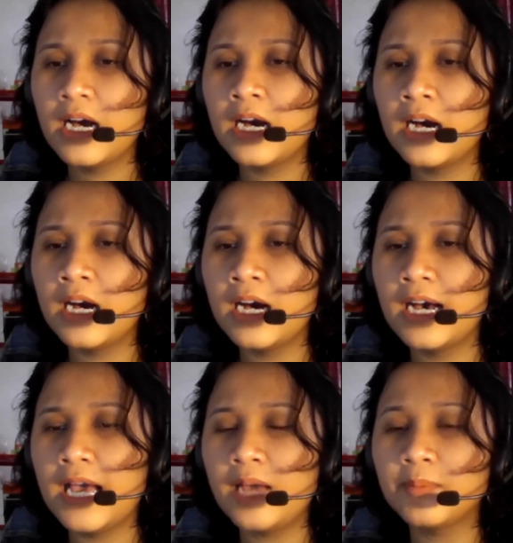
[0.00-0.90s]

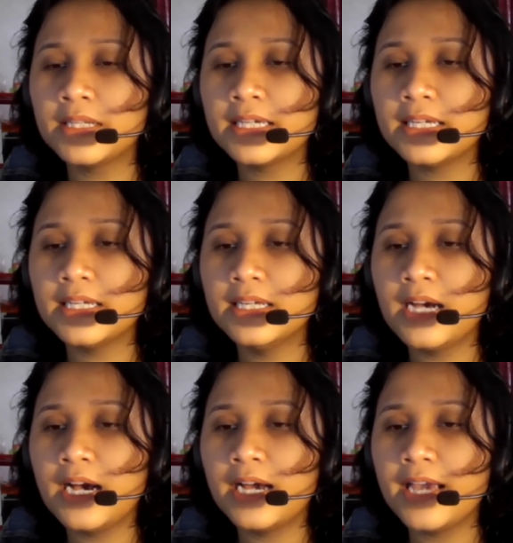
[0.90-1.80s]
Uh, Emily,
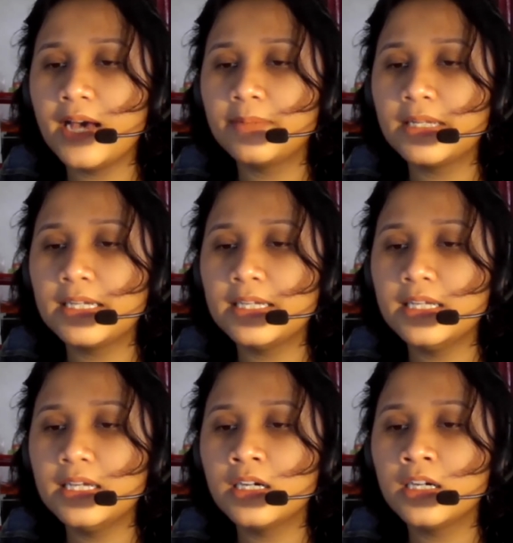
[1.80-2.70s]
hi
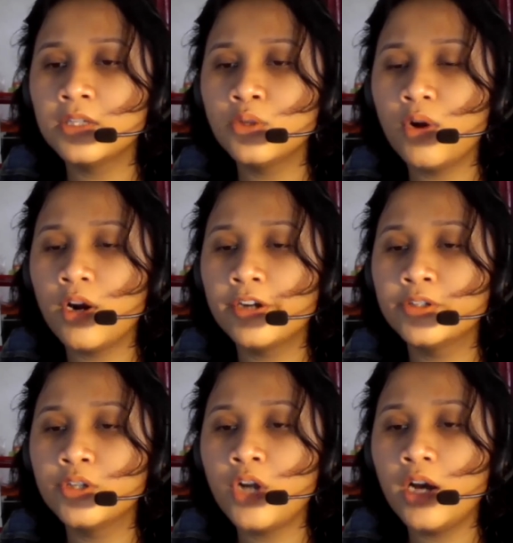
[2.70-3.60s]
Emily, uh, you are
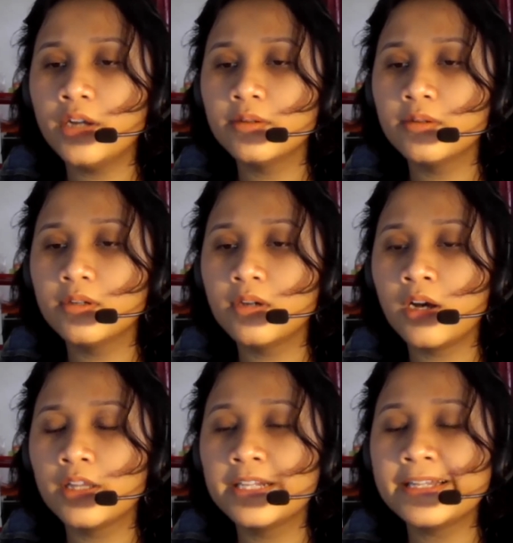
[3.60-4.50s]
not
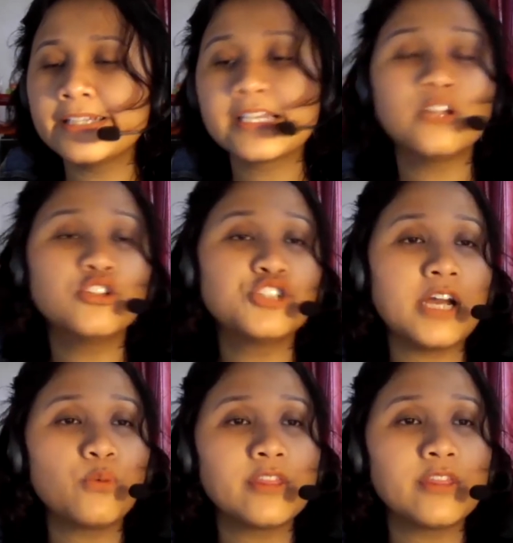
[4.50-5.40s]
on the list. Can you
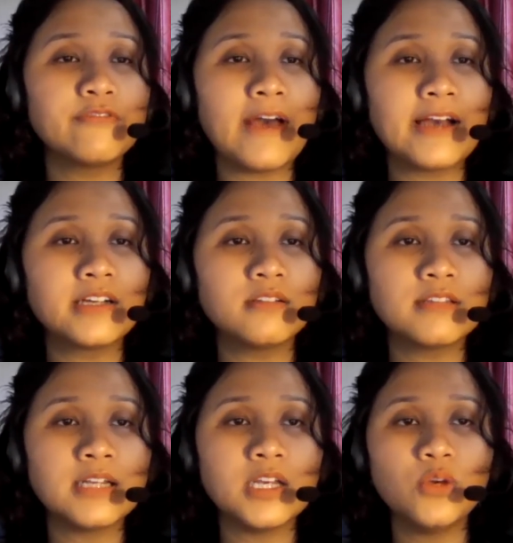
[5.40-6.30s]
chat with the
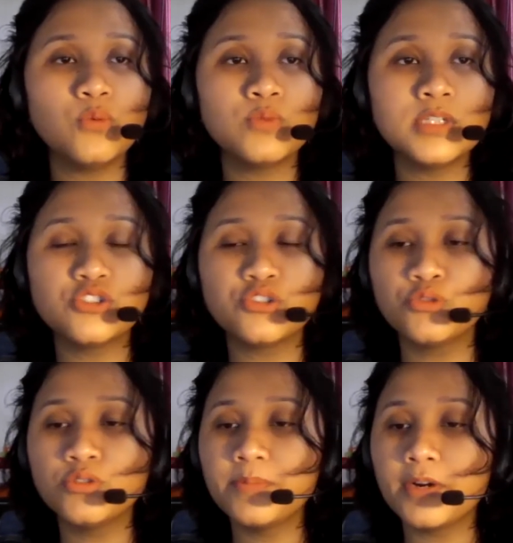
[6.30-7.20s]
faculty? Which
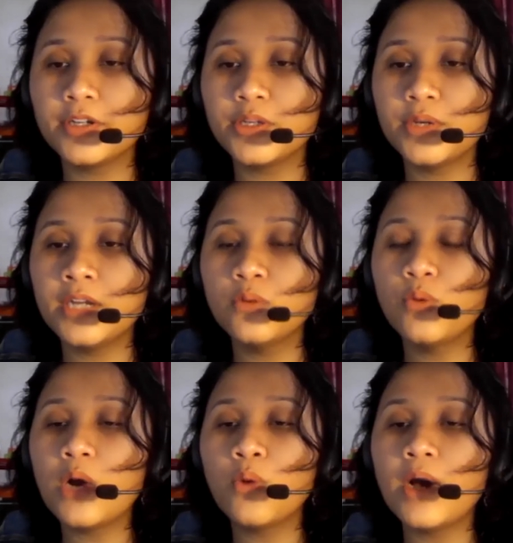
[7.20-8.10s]
group are you in?
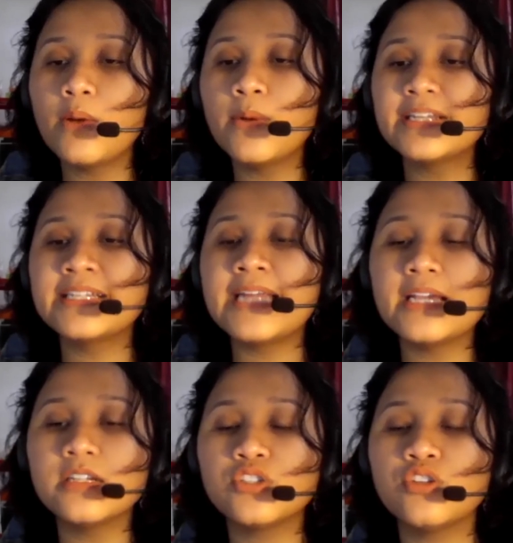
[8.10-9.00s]
What what what day
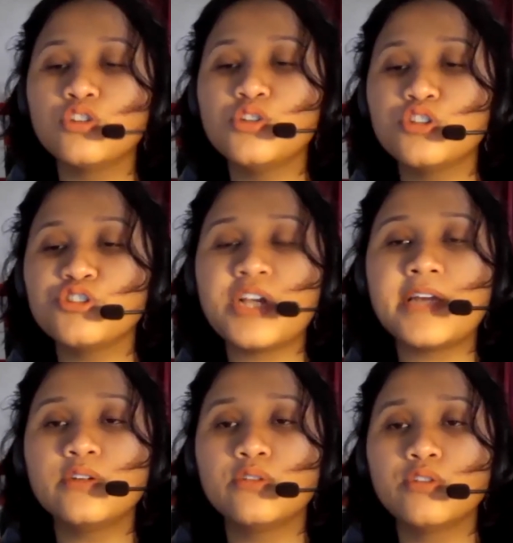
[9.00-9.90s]
is your your
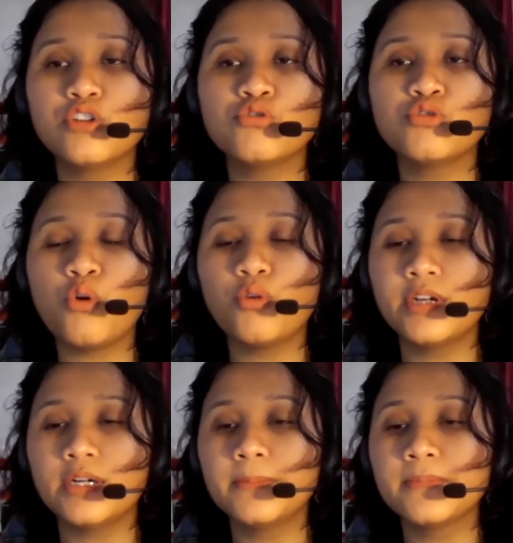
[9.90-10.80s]
schedule, your
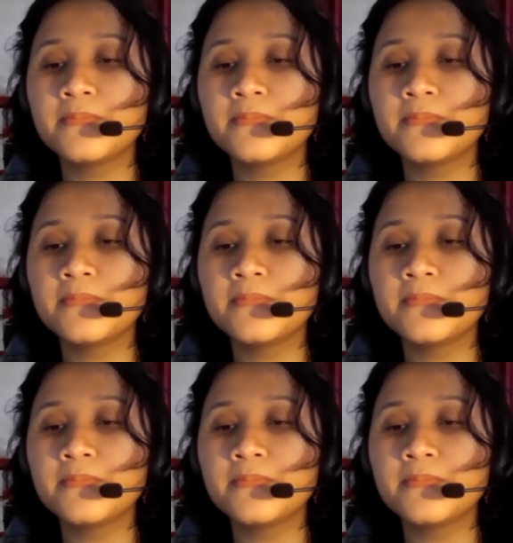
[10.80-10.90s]
tutorial?